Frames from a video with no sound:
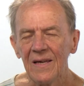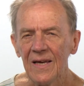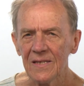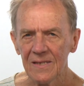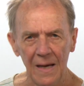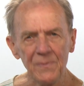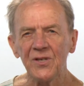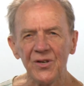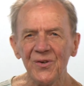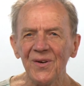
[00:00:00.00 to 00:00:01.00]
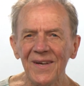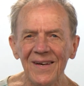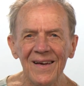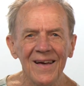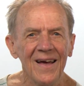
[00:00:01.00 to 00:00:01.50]
Yes,
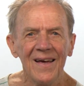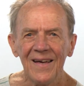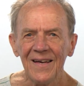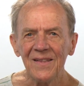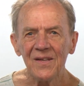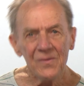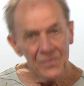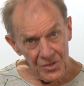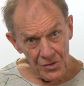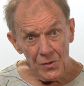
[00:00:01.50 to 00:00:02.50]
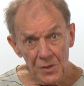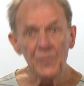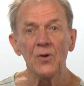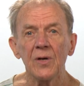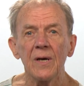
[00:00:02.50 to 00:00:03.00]
absolutely, in the resource
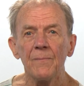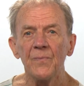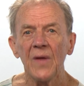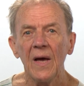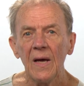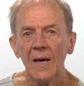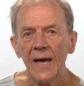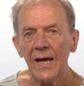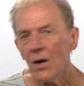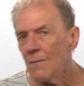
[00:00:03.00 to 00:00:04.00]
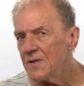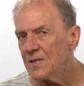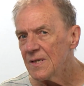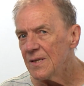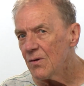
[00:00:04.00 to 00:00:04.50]
book. And
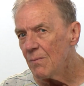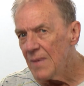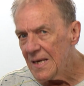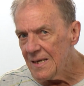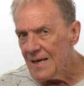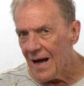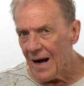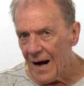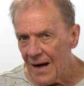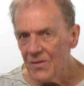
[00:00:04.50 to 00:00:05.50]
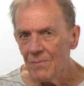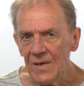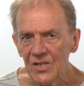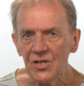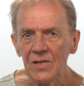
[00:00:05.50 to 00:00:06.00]
obviously there are many other
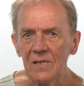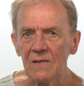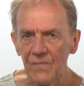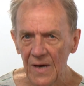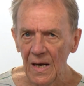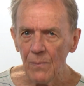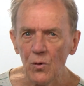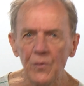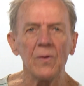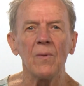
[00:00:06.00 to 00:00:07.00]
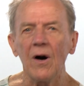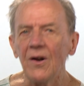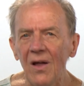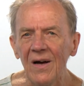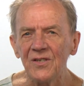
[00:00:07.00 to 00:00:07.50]
measures available from
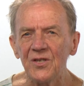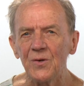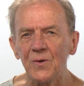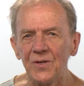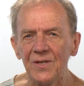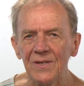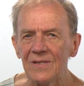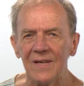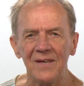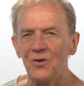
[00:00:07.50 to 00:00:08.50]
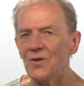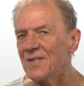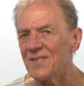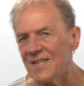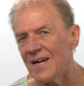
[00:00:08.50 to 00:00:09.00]
online sources that you
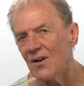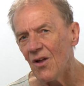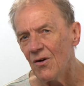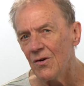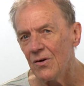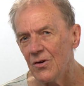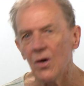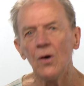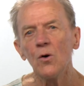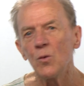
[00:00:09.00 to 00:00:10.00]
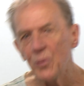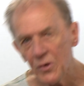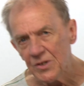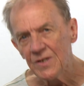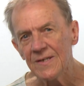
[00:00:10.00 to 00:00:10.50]
can download or
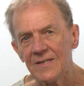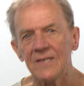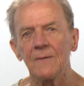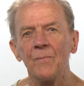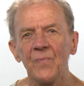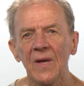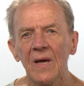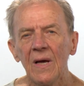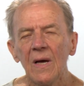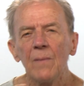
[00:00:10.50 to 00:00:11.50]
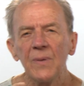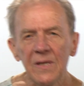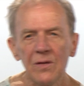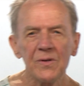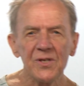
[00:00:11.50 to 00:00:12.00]
purchase. But
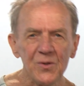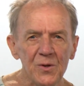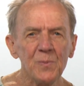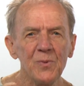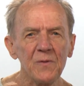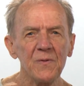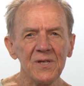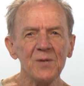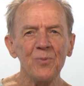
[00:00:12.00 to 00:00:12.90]
in the resource book for this